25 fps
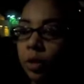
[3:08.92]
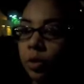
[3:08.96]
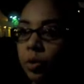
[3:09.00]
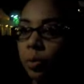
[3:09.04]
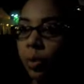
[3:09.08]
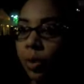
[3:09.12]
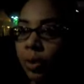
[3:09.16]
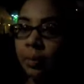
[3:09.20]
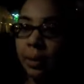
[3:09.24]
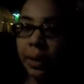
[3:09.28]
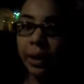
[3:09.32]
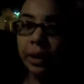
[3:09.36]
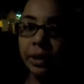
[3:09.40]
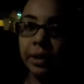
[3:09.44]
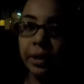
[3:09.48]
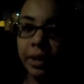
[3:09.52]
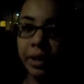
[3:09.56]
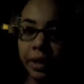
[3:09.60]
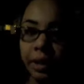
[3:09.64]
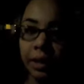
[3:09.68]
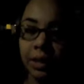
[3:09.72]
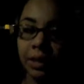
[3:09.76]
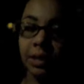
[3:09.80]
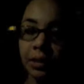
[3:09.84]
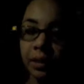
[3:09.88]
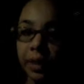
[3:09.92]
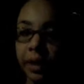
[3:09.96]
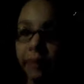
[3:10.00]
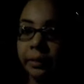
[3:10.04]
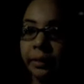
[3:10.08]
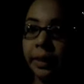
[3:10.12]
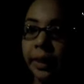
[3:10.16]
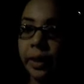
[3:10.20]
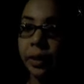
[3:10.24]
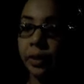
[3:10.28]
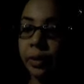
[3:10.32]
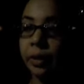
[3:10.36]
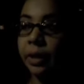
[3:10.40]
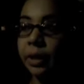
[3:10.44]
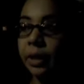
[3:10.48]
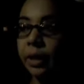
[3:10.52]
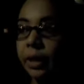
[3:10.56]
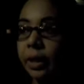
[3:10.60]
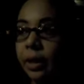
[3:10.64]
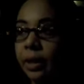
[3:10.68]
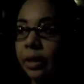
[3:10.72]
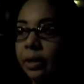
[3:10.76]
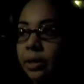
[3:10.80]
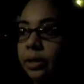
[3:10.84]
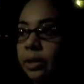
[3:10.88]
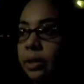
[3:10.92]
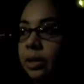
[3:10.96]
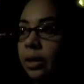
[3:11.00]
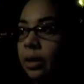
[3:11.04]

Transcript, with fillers: you automatically think it's a lot later than it is.